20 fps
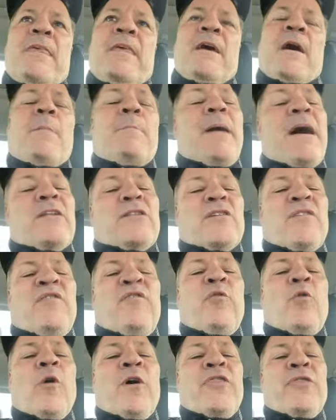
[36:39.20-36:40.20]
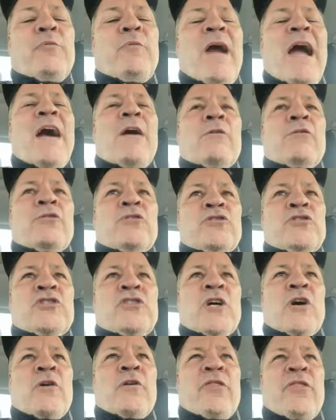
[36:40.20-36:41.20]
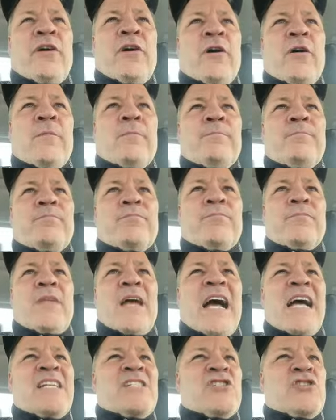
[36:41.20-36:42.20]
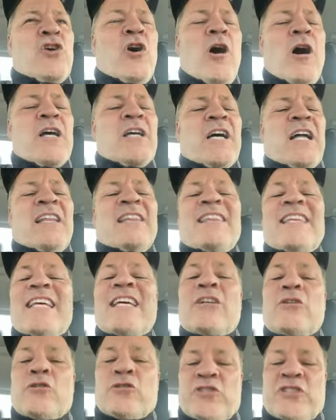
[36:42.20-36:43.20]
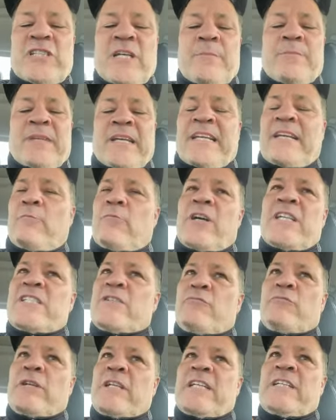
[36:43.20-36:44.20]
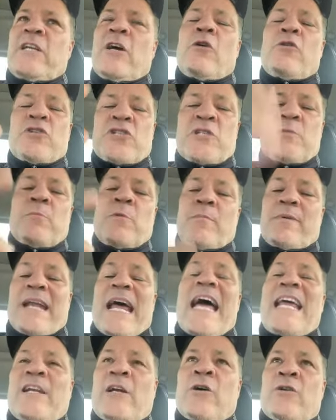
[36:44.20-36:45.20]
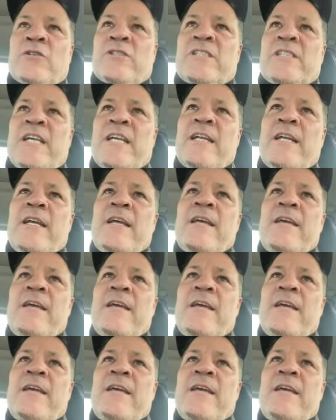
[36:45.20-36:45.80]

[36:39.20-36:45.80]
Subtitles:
About the fourth round or so, though, I saw a little something. It wasn't really noticeable, but I noticed it.